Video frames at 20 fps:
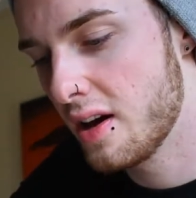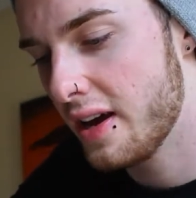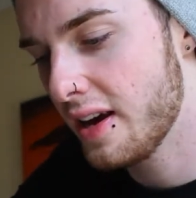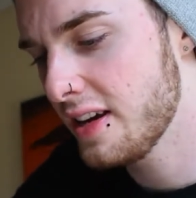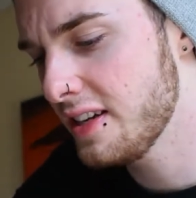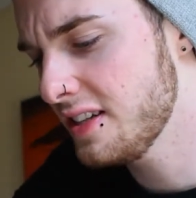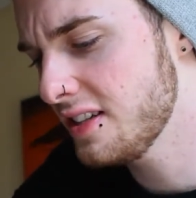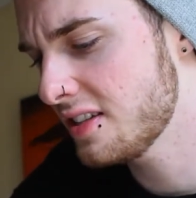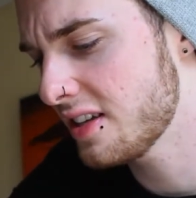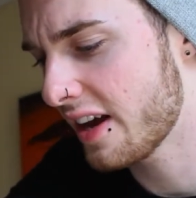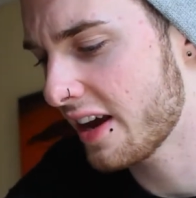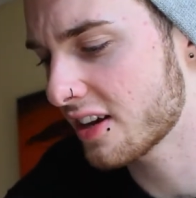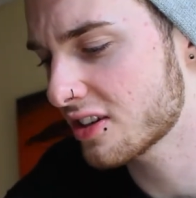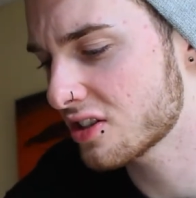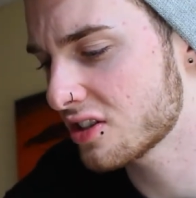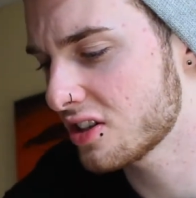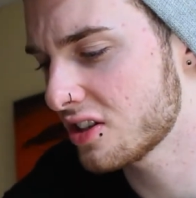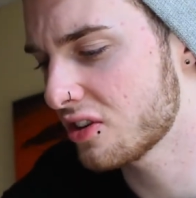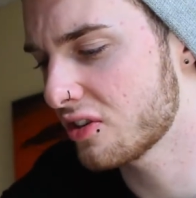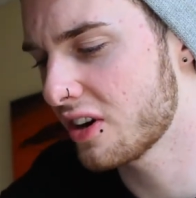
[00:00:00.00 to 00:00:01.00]
He's
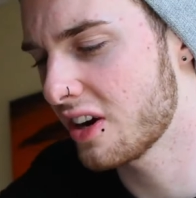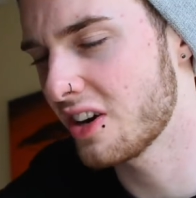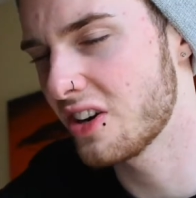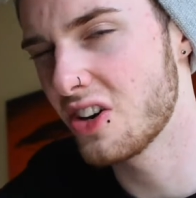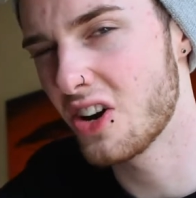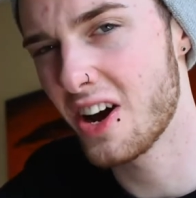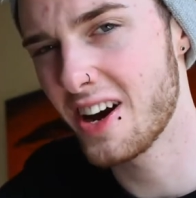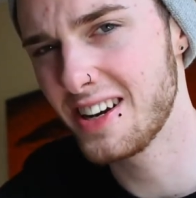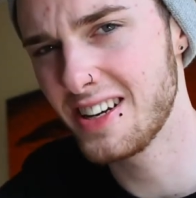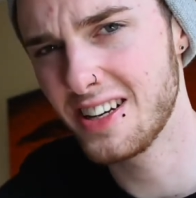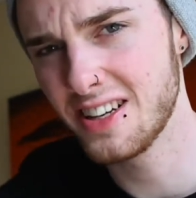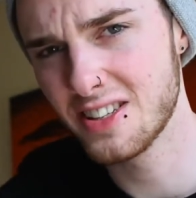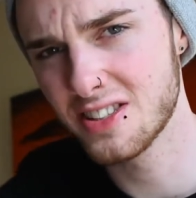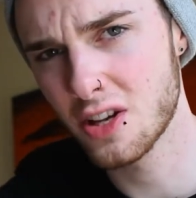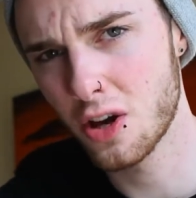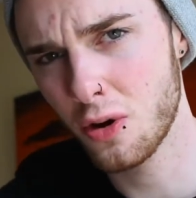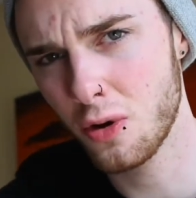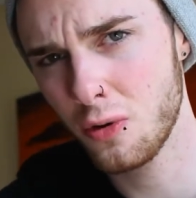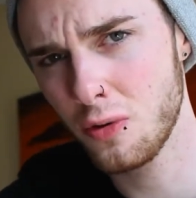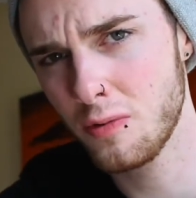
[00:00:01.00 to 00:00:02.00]
actually around 9 years
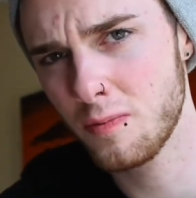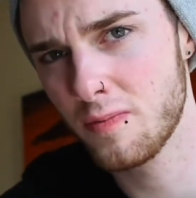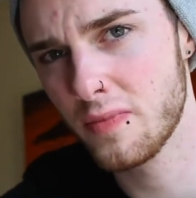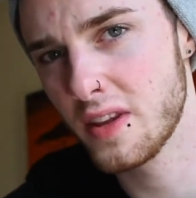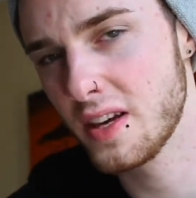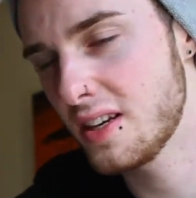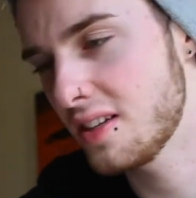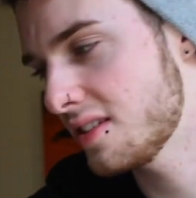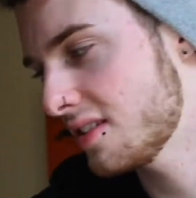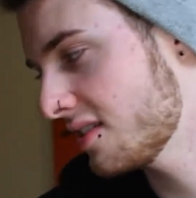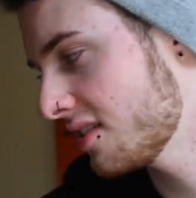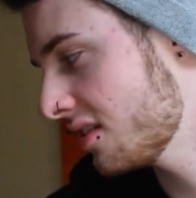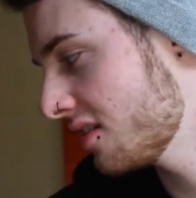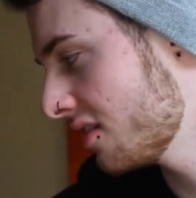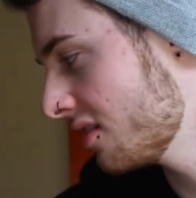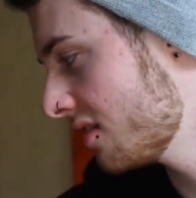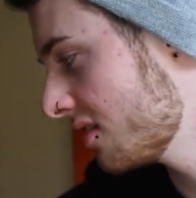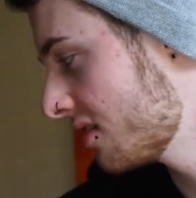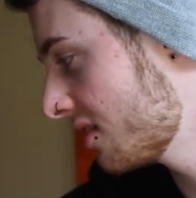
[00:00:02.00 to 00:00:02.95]
old. He is the